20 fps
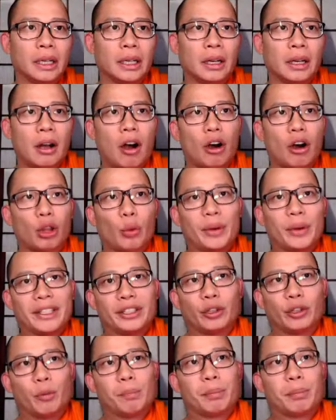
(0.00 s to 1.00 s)
all the way
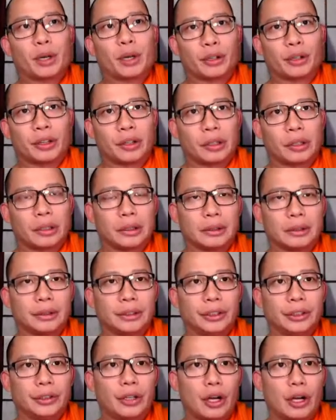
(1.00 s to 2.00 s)
till birth,
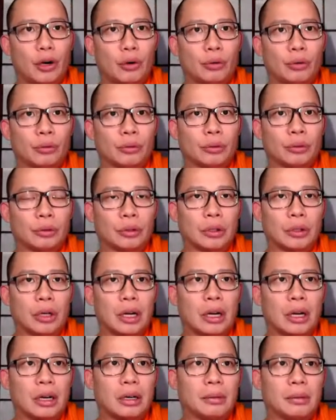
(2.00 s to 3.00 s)

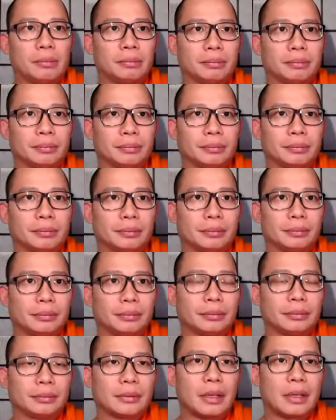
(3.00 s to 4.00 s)
um,
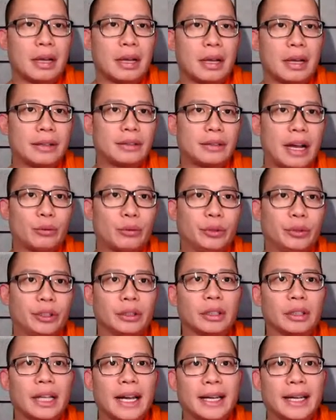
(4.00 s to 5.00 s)
I
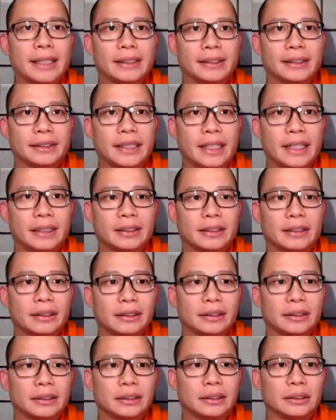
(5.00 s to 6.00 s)
realized that
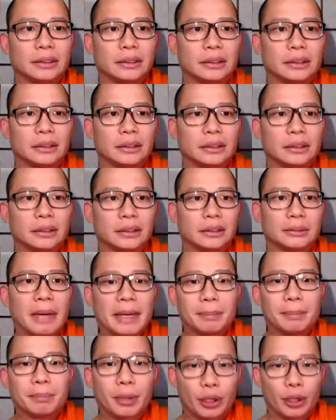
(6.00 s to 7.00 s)
my
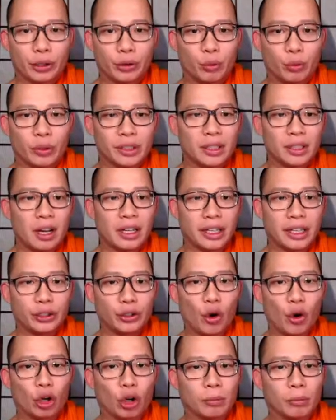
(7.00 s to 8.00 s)
birth was not a
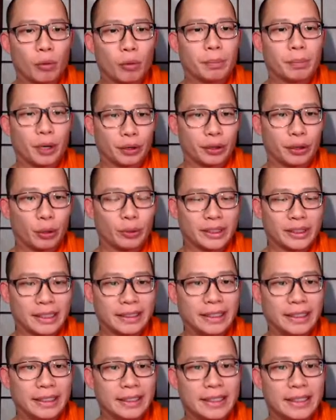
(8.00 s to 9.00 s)
normal birth. It was a
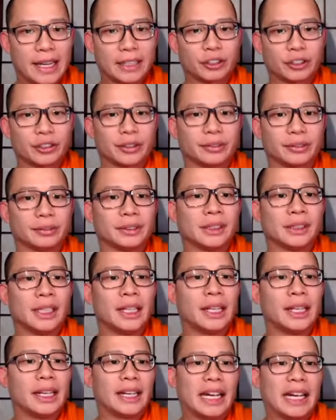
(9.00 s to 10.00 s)
C-section,
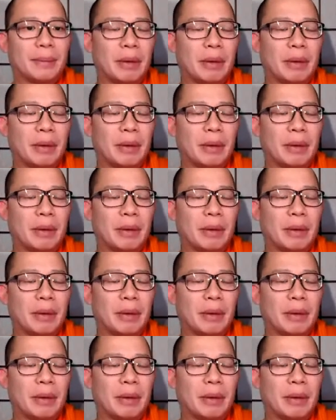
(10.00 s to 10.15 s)
and my